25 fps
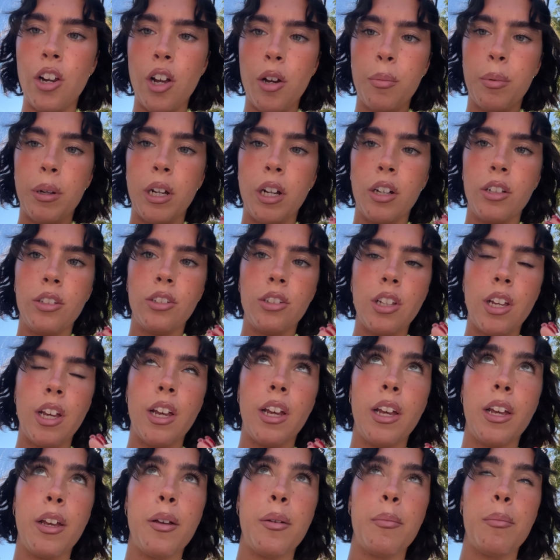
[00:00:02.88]
because
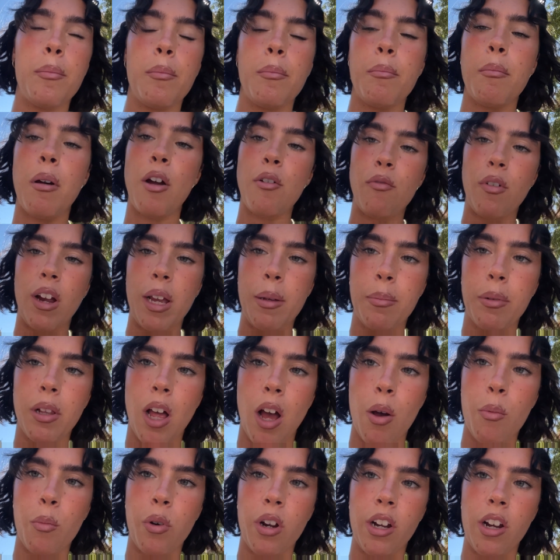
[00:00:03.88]
my rate
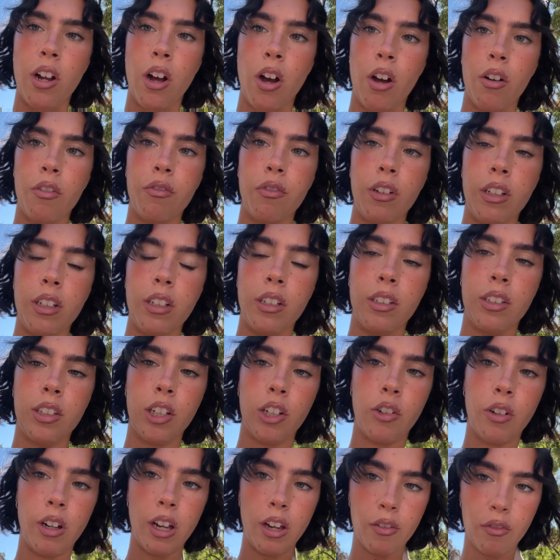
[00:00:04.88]
plan went off and it's
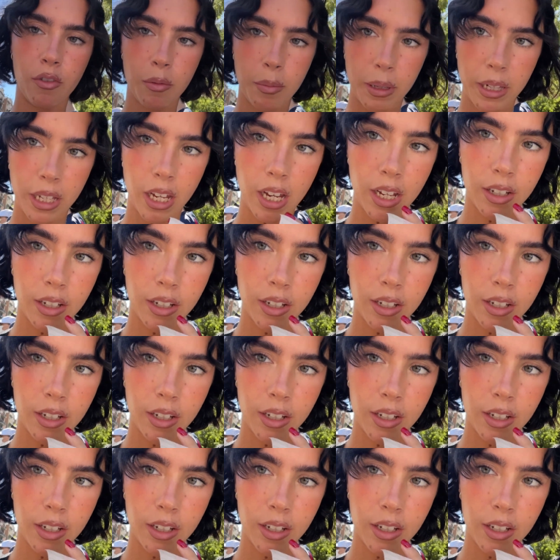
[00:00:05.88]
super familiar.